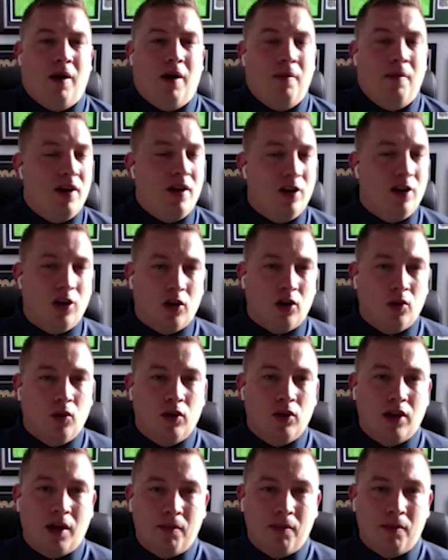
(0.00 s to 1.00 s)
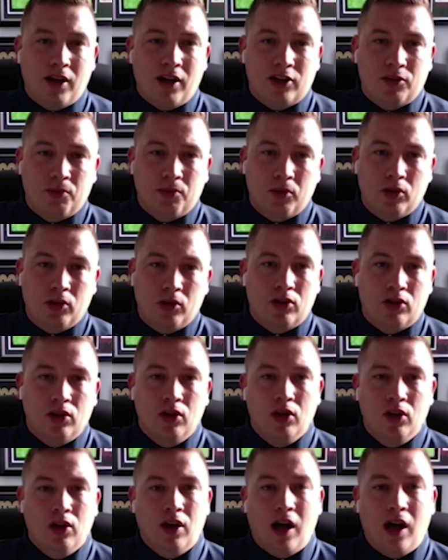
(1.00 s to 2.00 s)
I might not have won that match, but
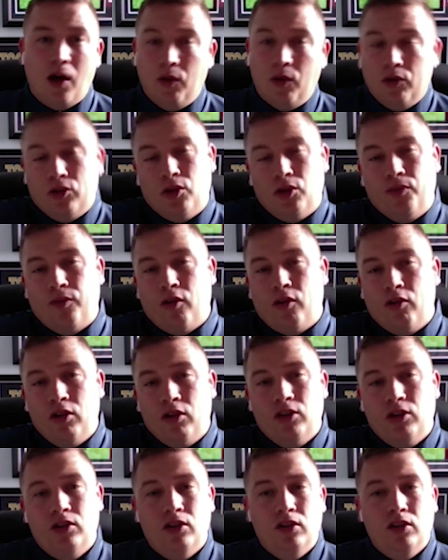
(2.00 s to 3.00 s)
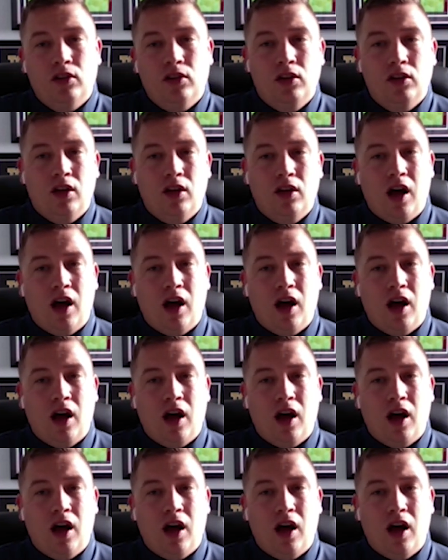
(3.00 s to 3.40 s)
I was up for it, and